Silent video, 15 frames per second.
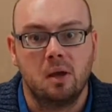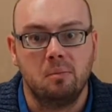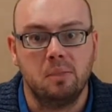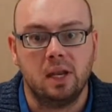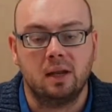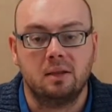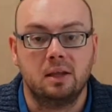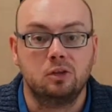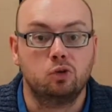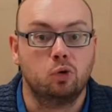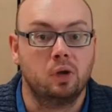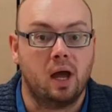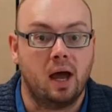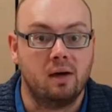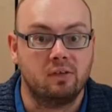meaning they
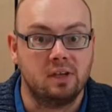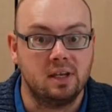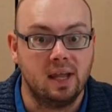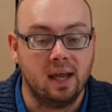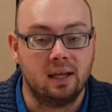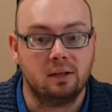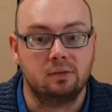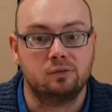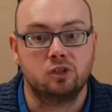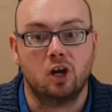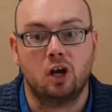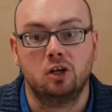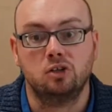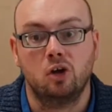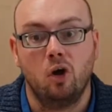don't have a negative
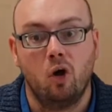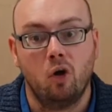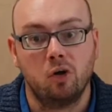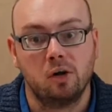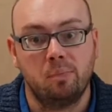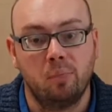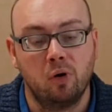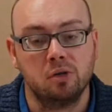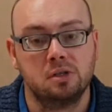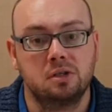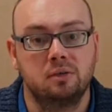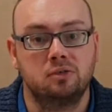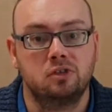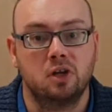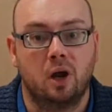charge or a
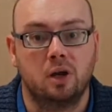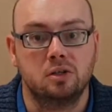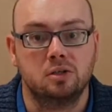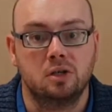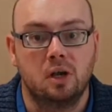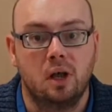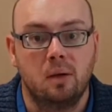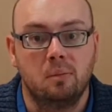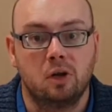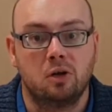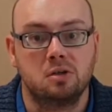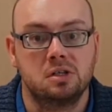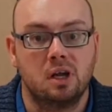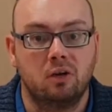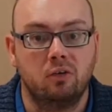positive charge
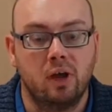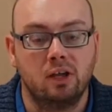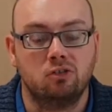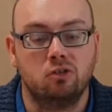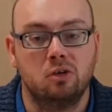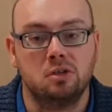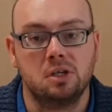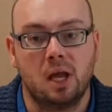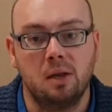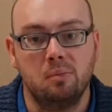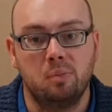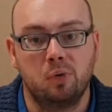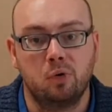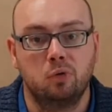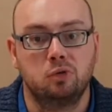because the electrons
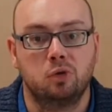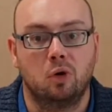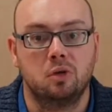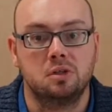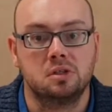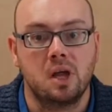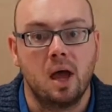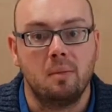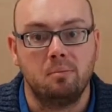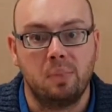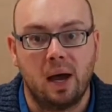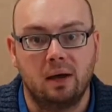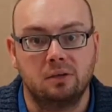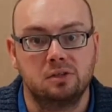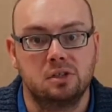and protons
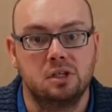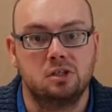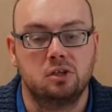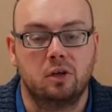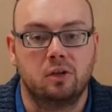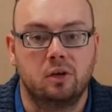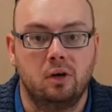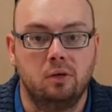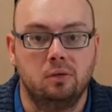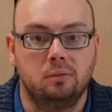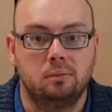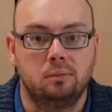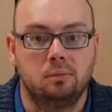balance each other out.